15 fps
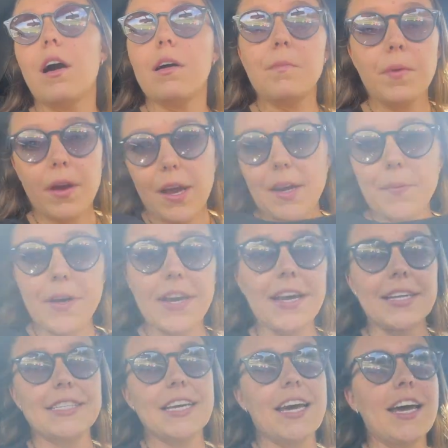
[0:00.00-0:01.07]
homework and
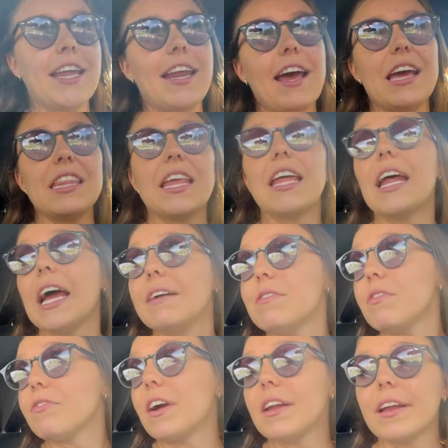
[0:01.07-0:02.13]
whatnot done. And then I have a
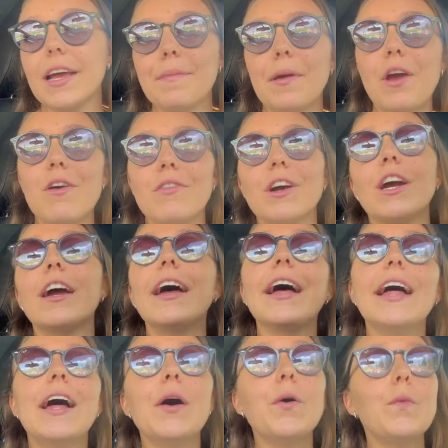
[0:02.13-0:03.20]
friend coming over
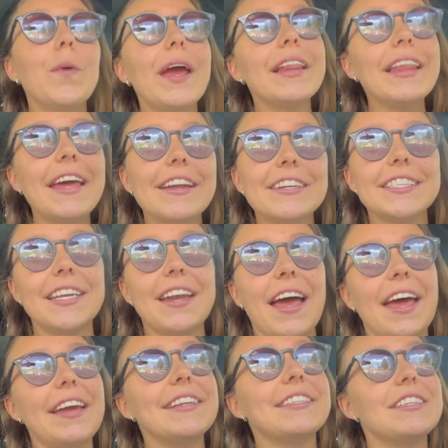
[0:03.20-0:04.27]
way later
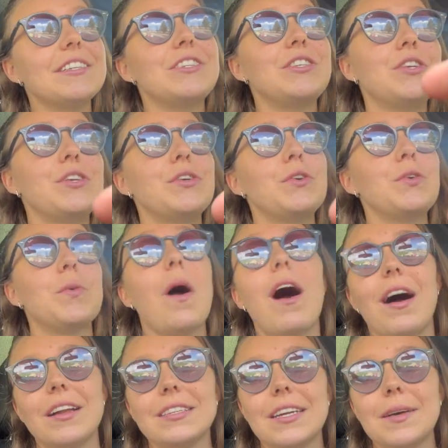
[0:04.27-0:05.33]
tonight to
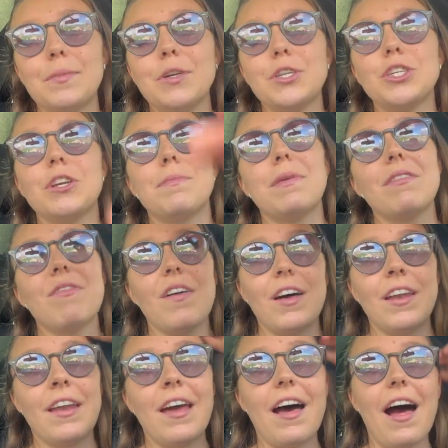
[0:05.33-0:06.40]
Hot Tub, which should be fun.